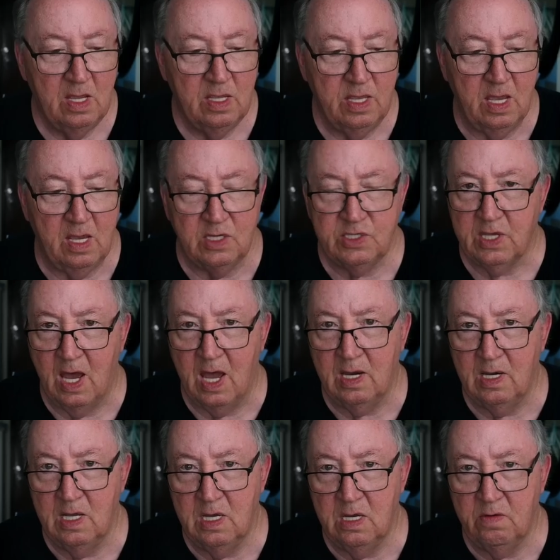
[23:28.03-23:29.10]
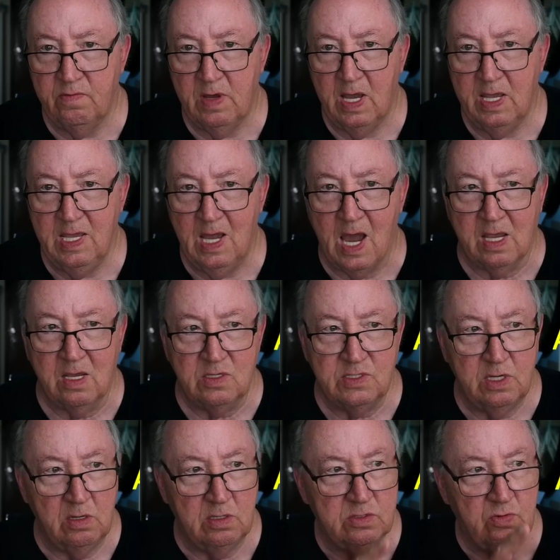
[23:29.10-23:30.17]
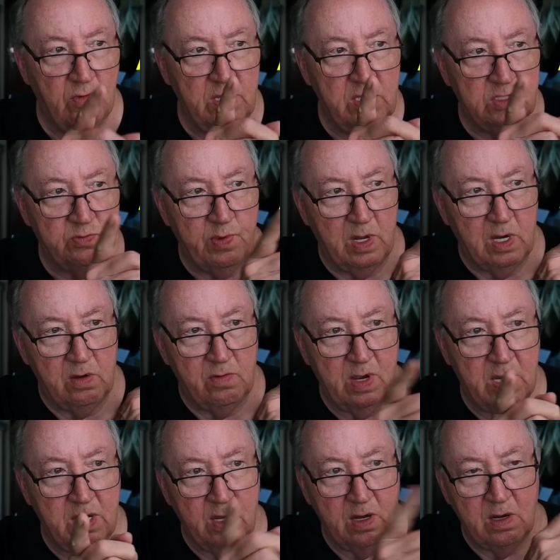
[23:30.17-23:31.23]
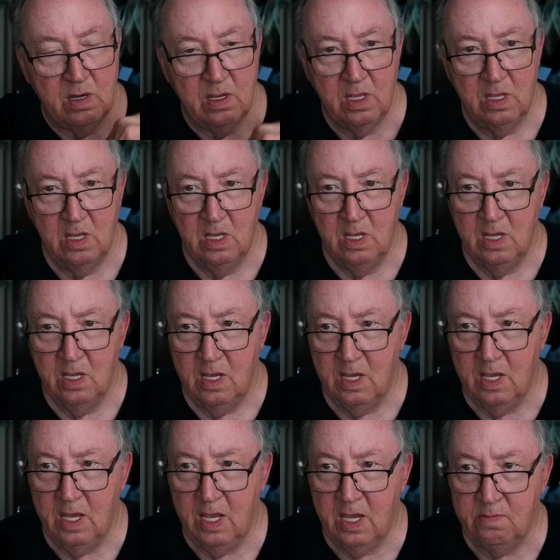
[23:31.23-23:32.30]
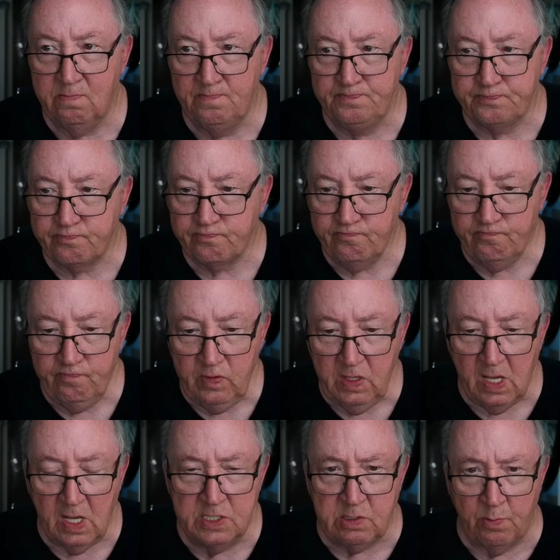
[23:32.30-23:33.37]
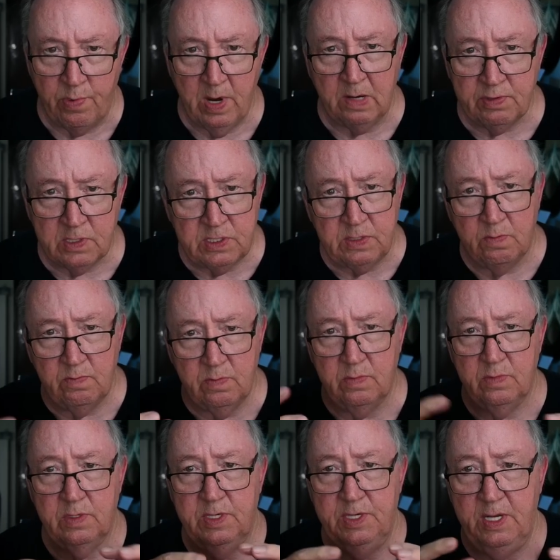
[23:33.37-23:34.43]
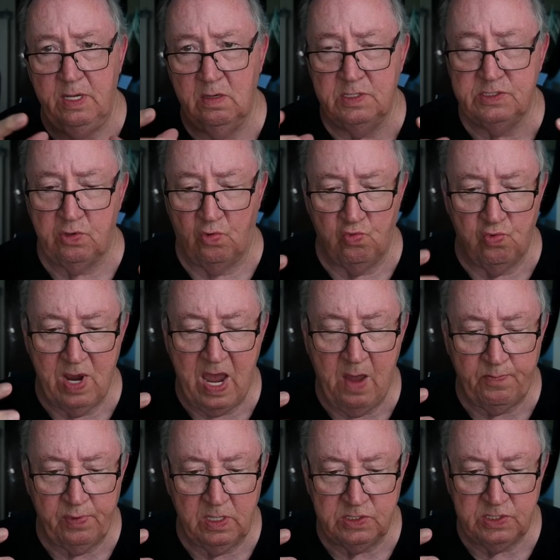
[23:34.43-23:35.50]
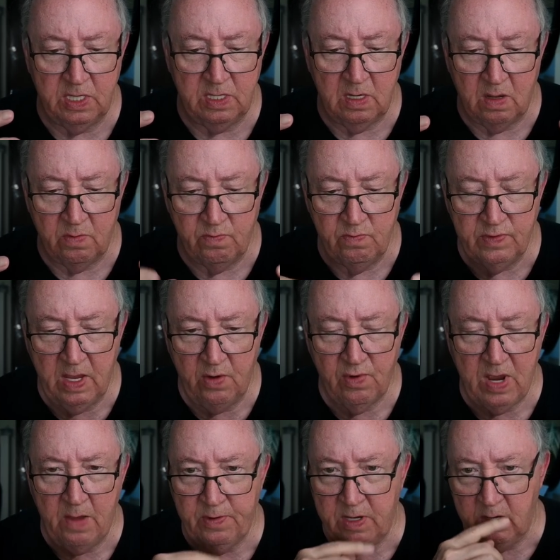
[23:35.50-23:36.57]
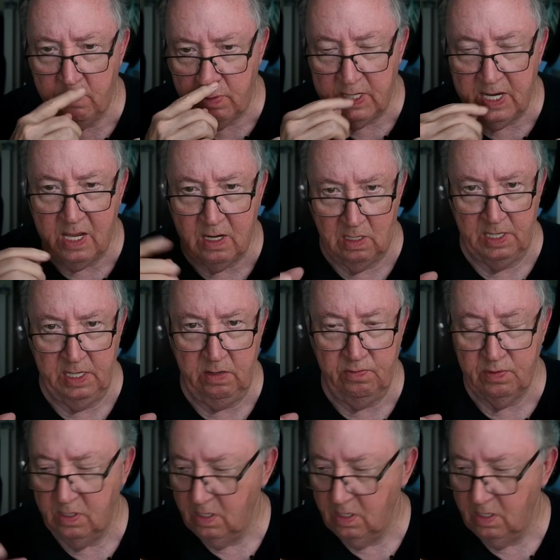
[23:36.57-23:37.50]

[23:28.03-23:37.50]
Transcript: Yes, I love ayacas. Here's the way you spell it right here. And it's a breakfast deal. It's a wrap. It's in a, they wrap it in banana leaf.